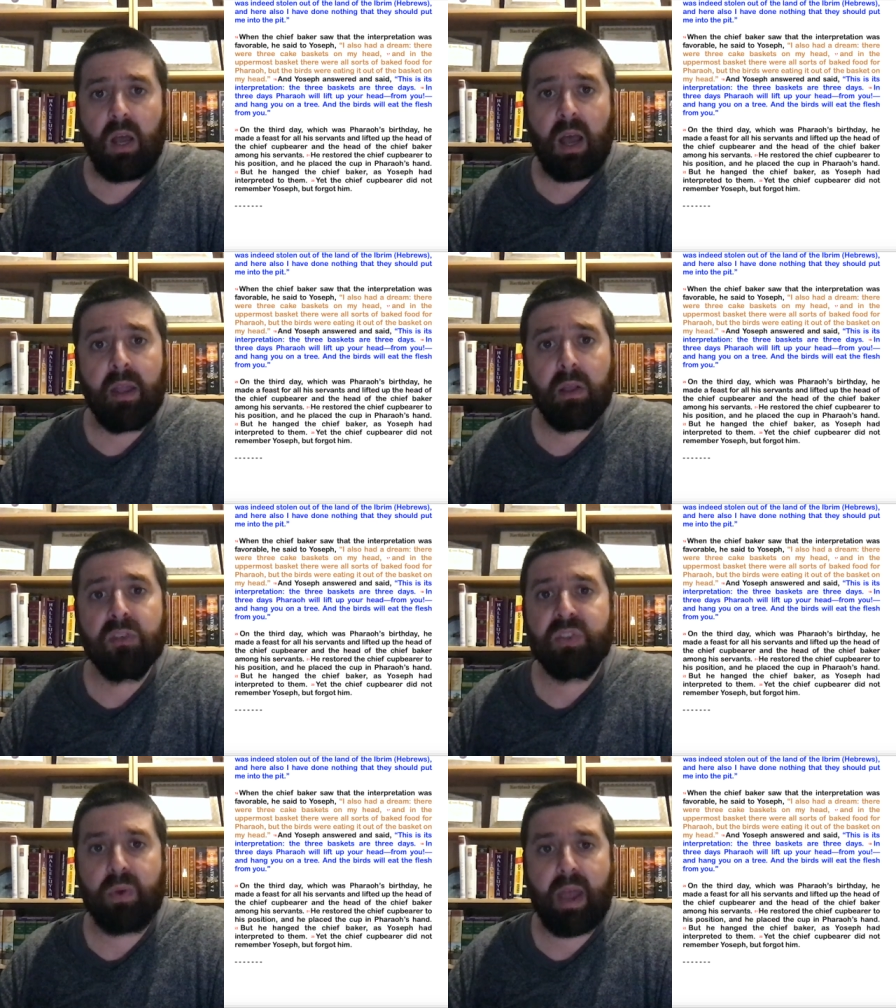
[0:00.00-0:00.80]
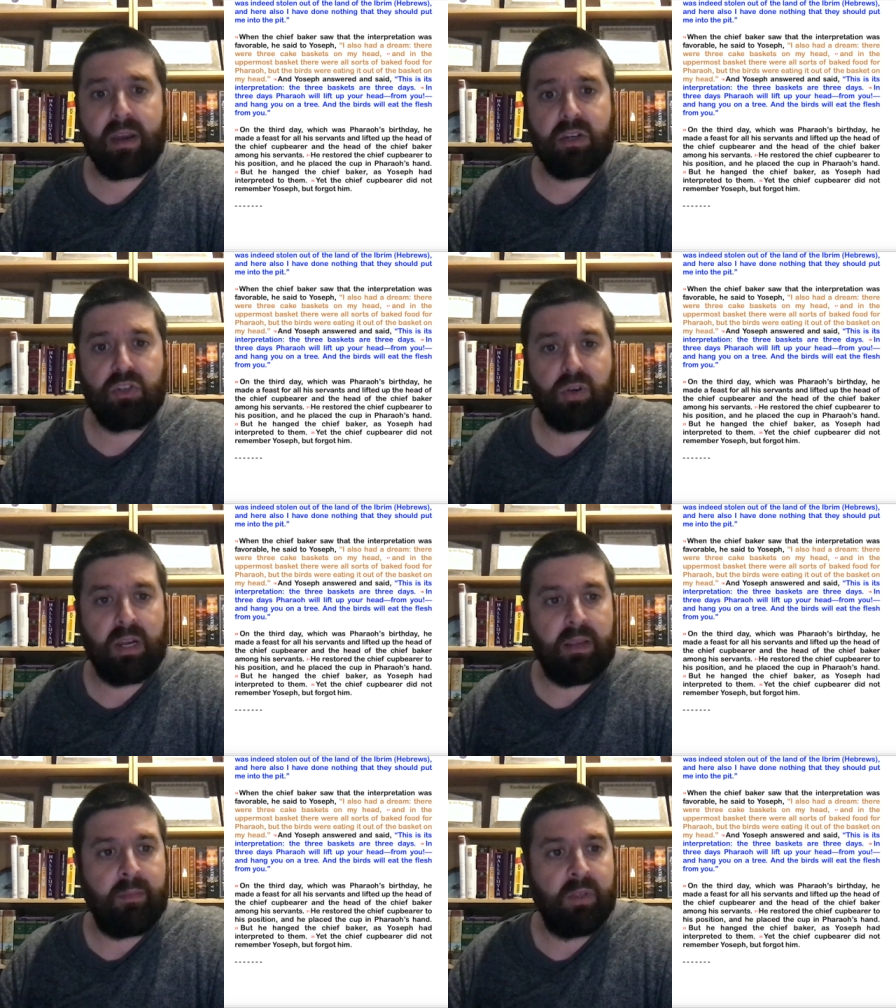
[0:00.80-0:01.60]
I also had a
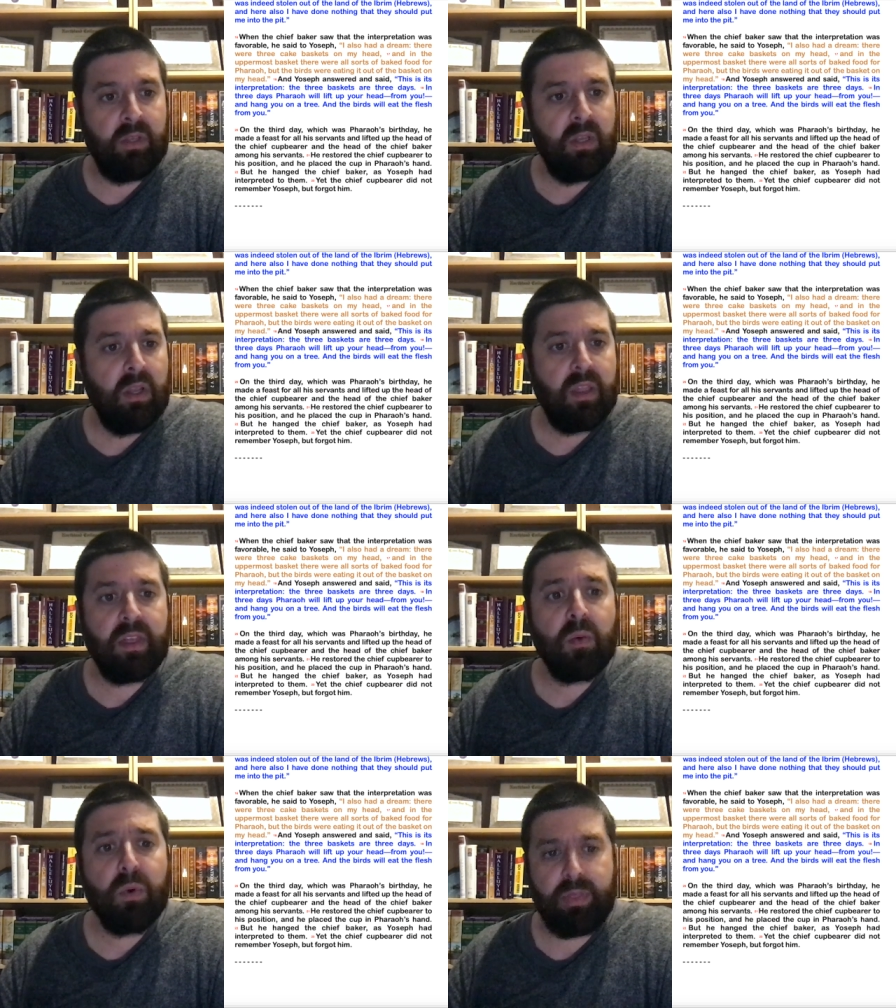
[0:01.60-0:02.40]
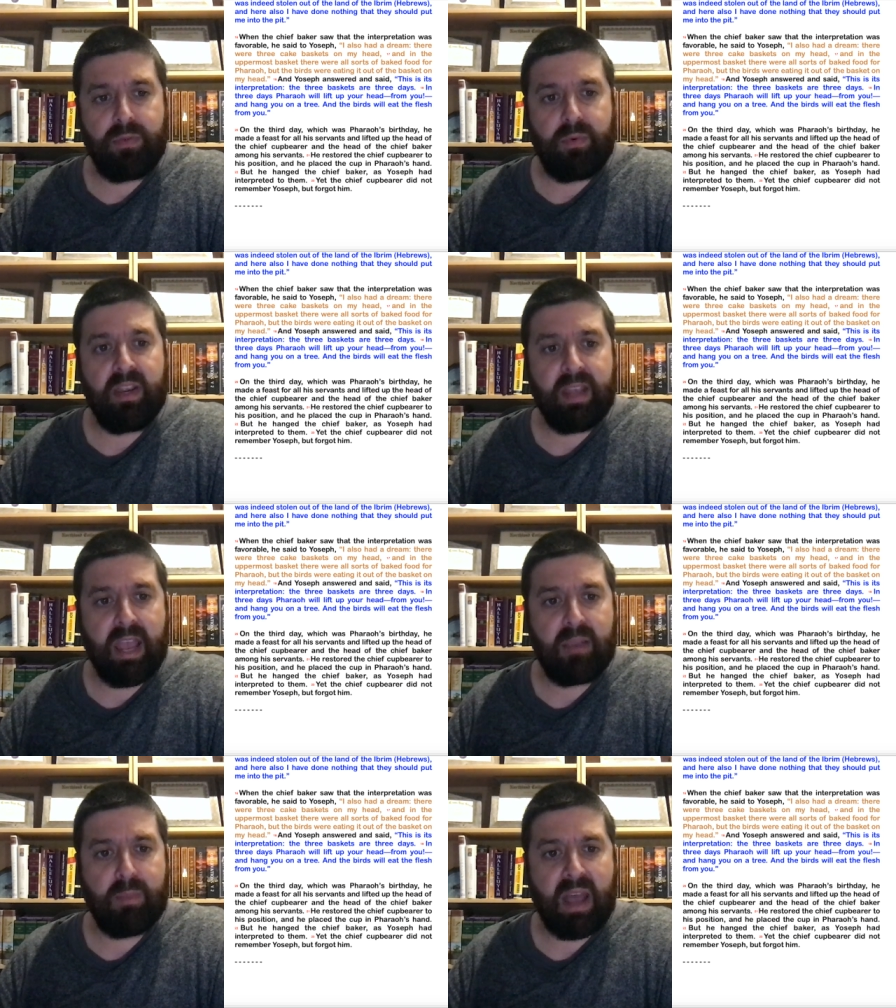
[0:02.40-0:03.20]
dream, there were three
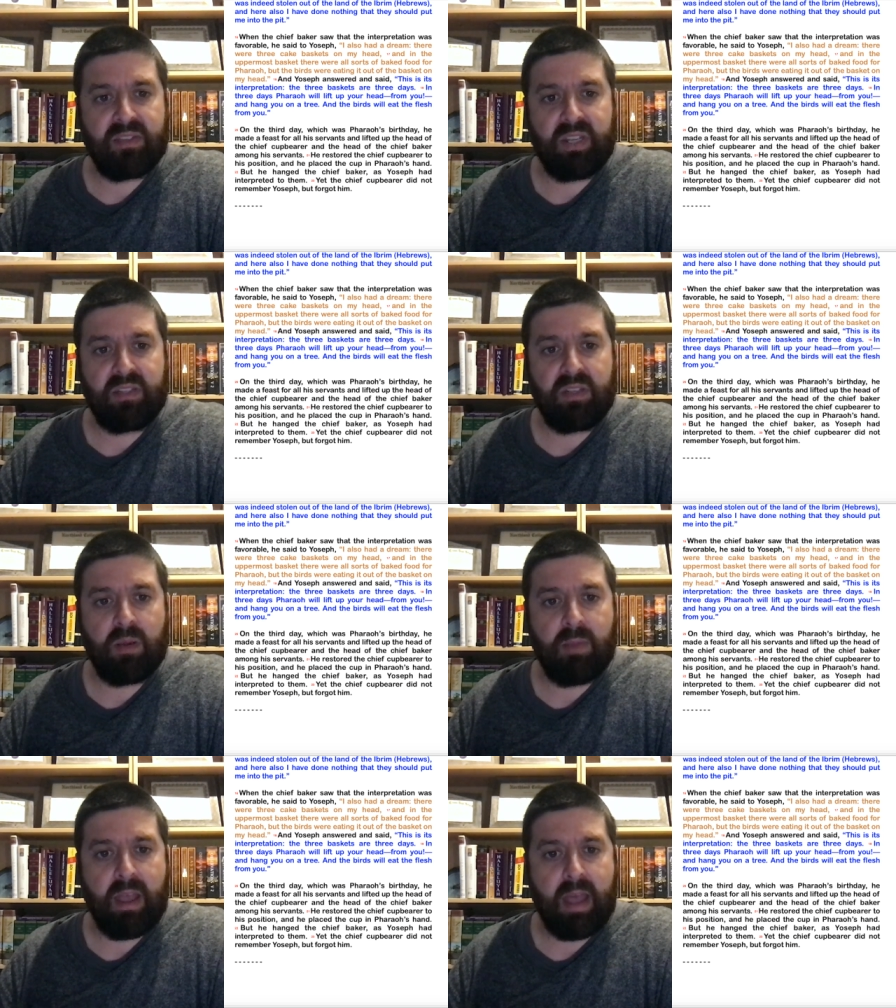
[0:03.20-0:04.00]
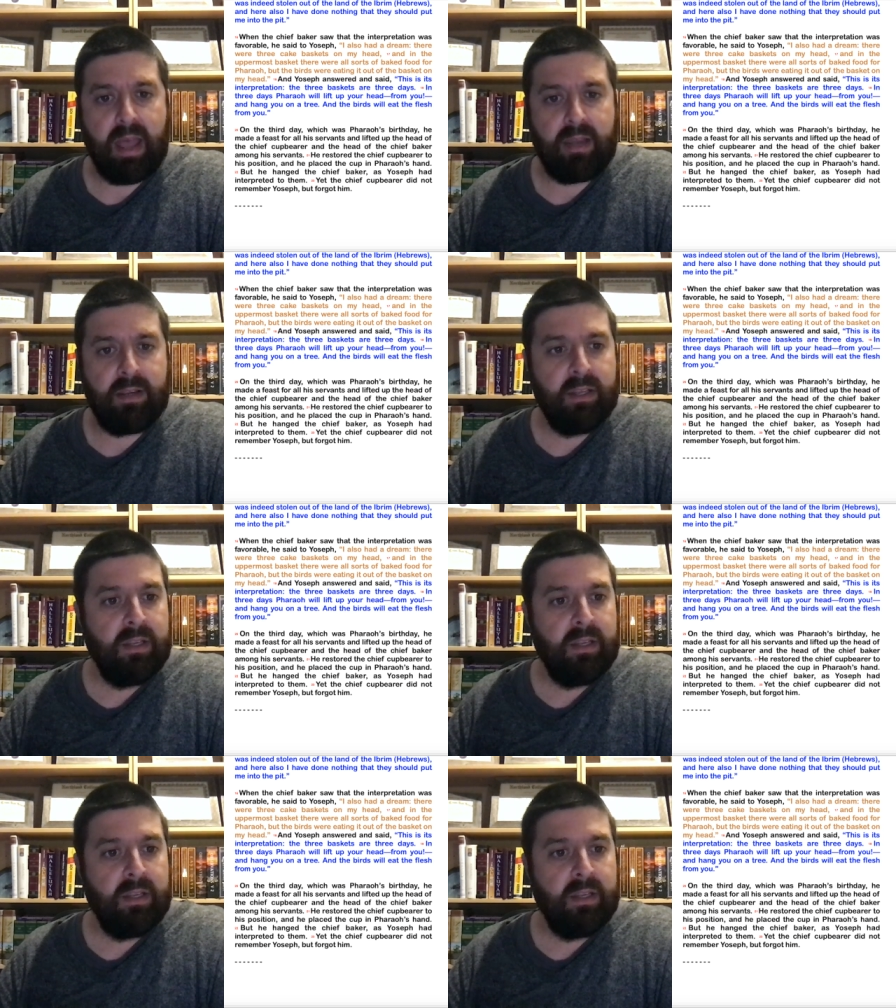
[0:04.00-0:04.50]
cake baskets on my head,